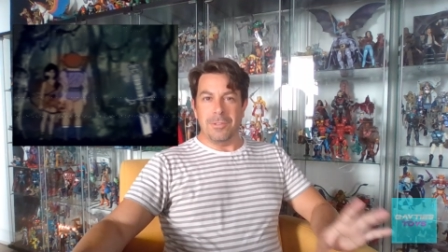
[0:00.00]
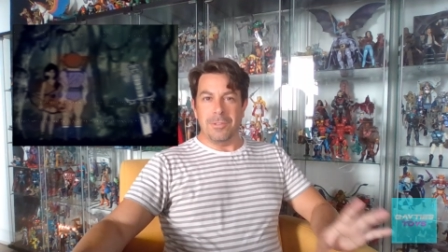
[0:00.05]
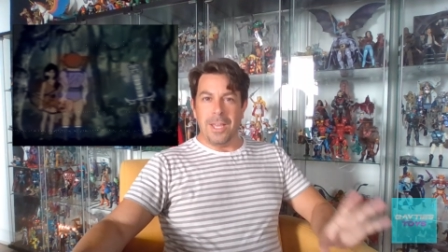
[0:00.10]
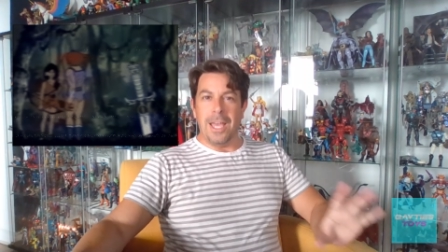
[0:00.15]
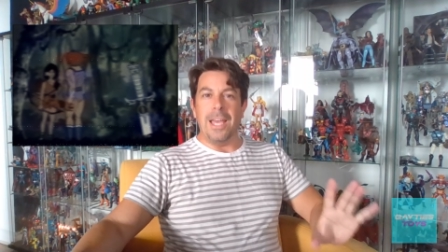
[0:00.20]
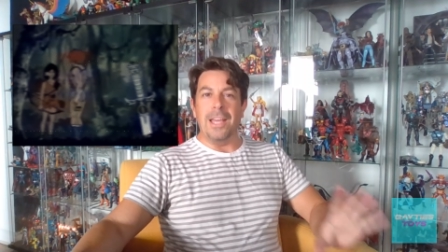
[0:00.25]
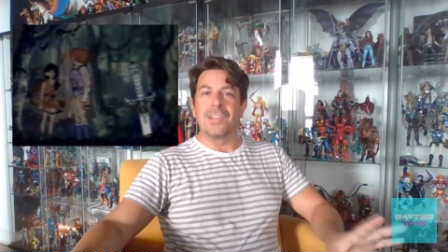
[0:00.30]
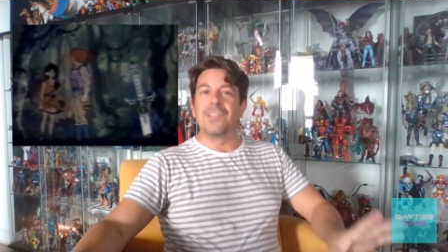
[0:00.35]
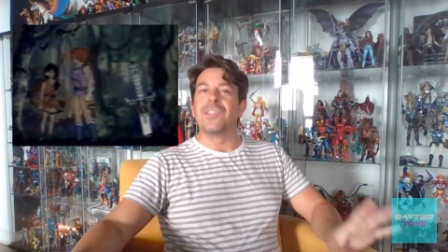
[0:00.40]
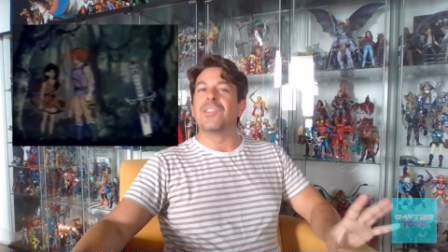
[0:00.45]

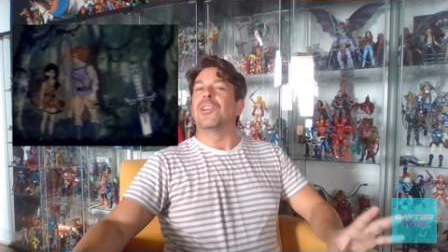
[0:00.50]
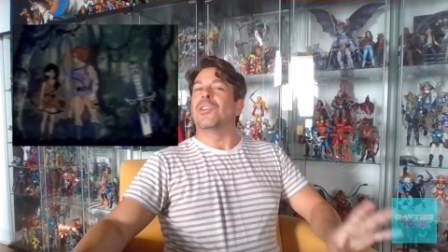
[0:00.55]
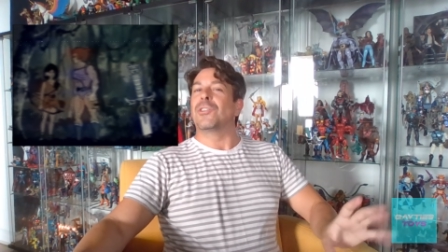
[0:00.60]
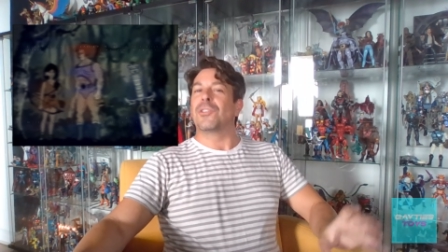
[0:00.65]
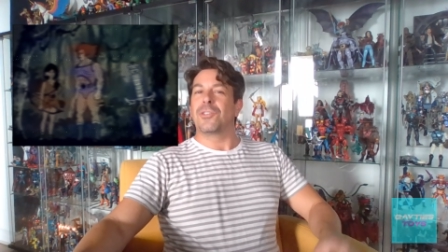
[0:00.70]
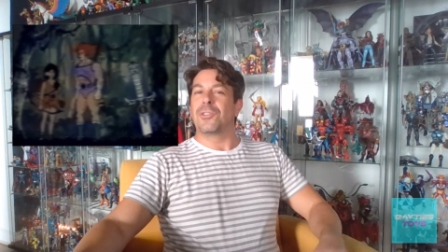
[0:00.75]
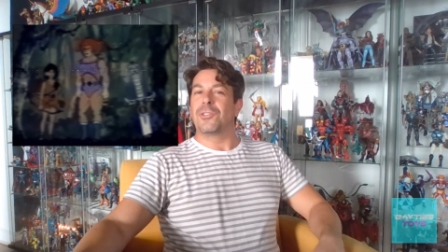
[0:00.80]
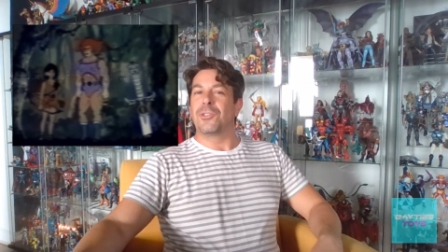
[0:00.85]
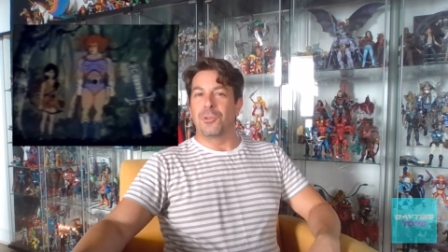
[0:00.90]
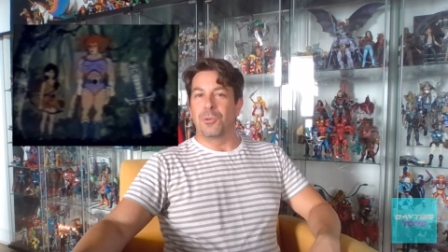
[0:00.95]

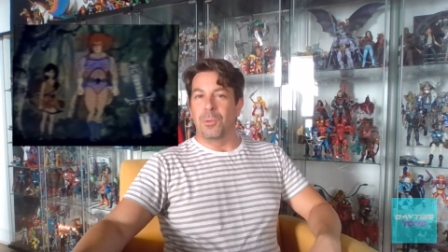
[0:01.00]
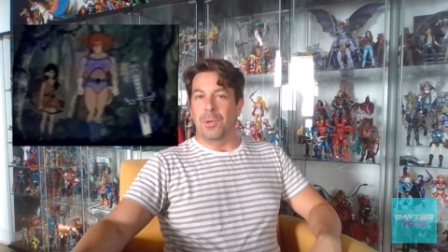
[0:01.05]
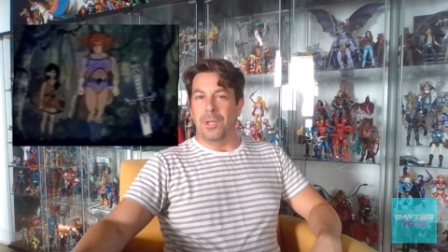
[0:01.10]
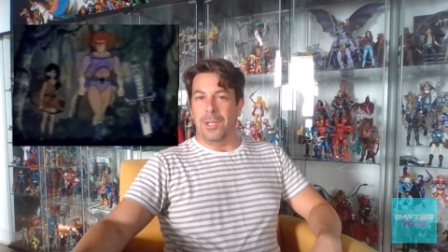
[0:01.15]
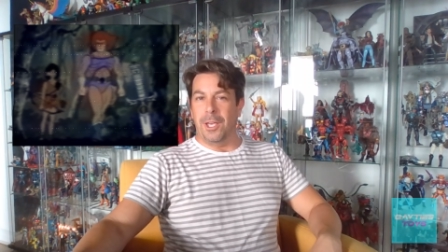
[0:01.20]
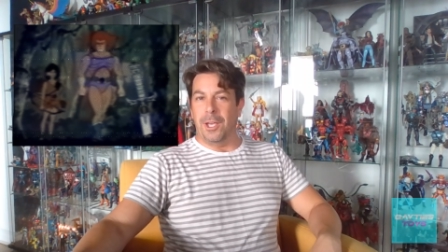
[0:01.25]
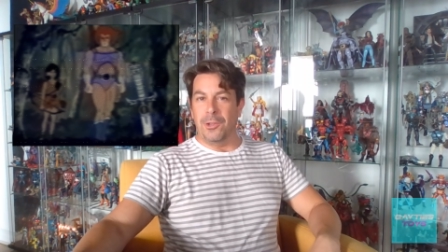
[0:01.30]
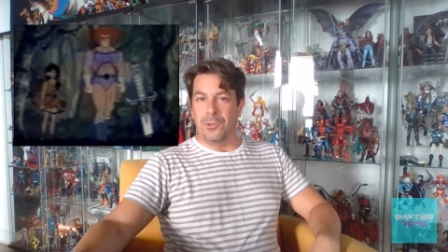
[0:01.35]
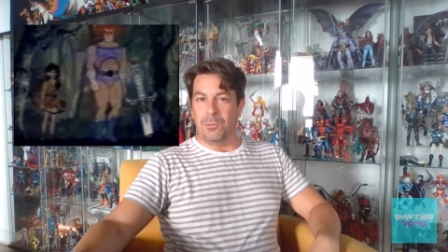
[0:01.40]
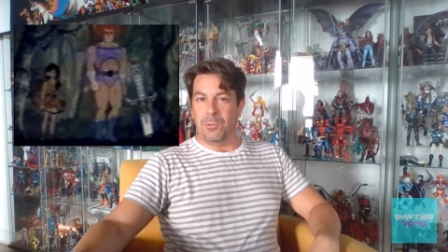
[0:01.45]
hesitant to
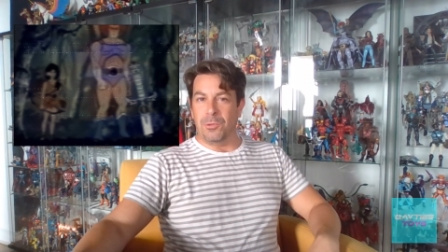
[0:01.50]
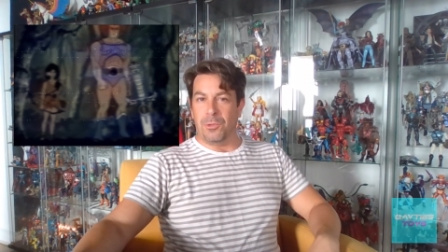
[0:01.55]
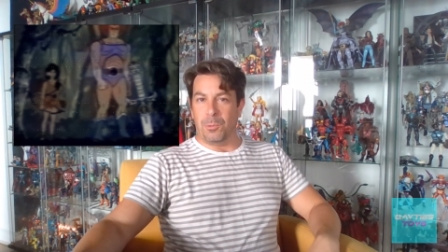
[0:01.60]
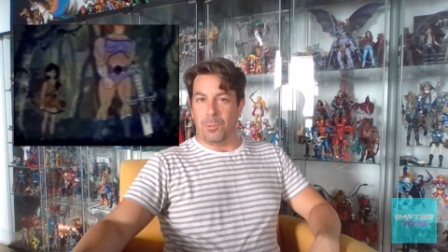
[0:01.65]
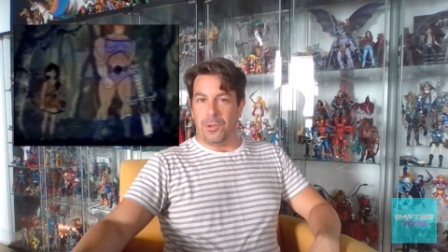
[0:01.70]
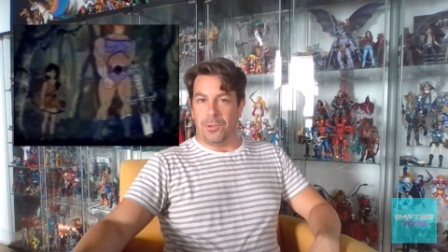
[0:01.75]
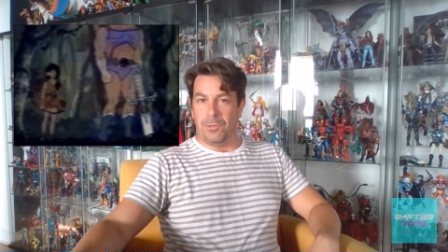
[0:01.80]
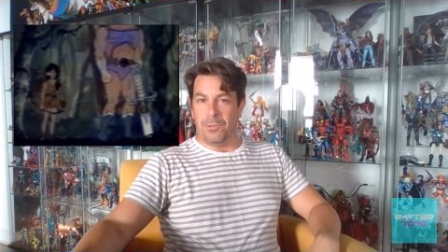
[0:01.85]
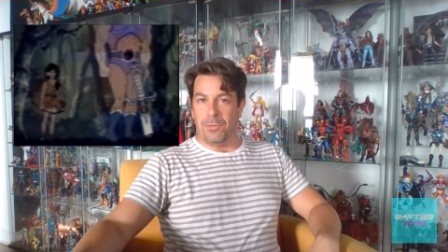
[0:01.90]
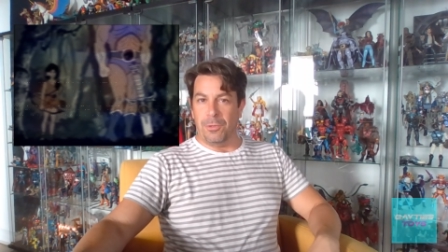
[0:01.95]
engage with the
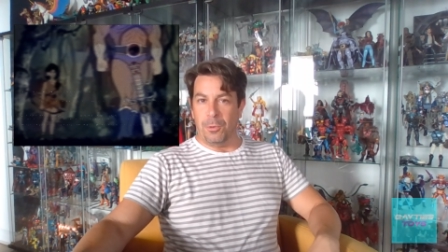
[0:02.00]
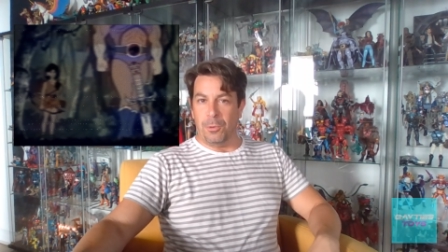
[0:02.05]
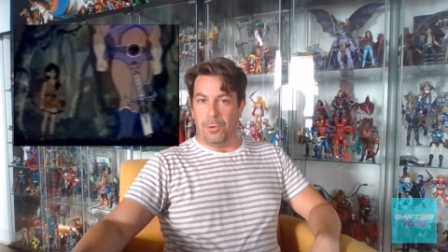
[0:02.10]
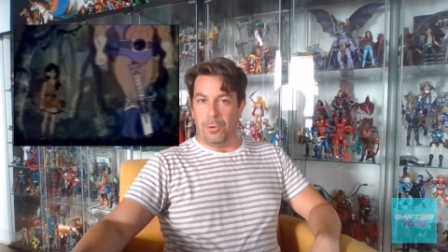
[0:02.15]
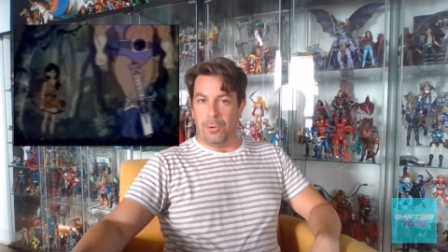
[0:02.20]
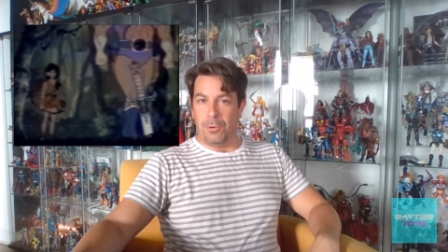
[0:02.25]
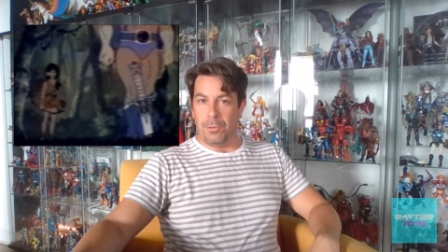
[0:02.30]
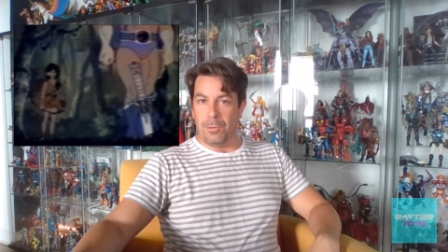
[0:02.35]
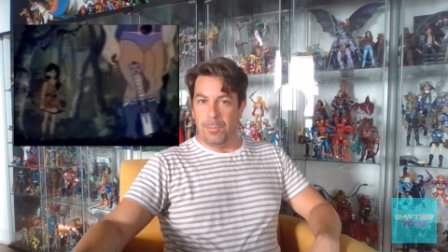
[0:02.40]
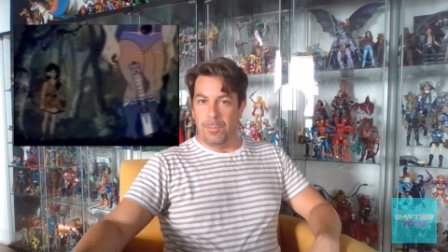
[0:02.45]
rest of Third
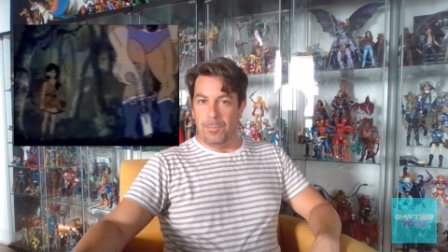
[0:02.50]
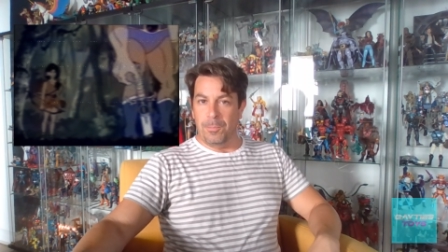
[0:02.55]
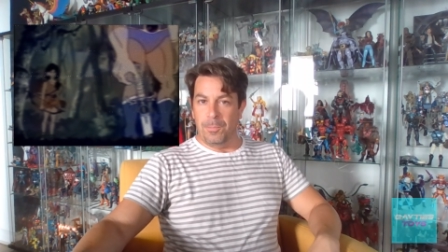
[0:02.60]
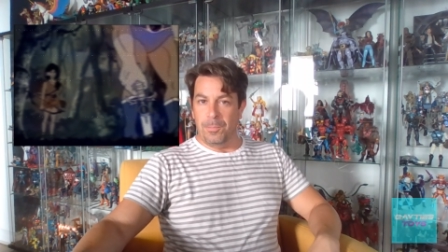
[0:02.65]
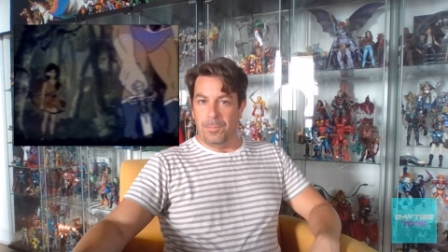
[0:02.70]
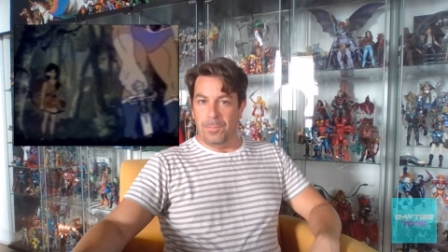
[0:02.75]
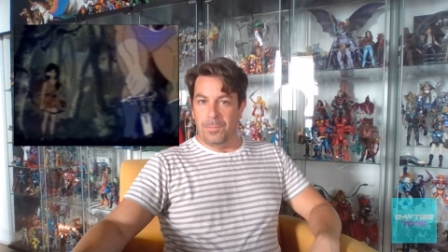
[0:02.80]
Earth.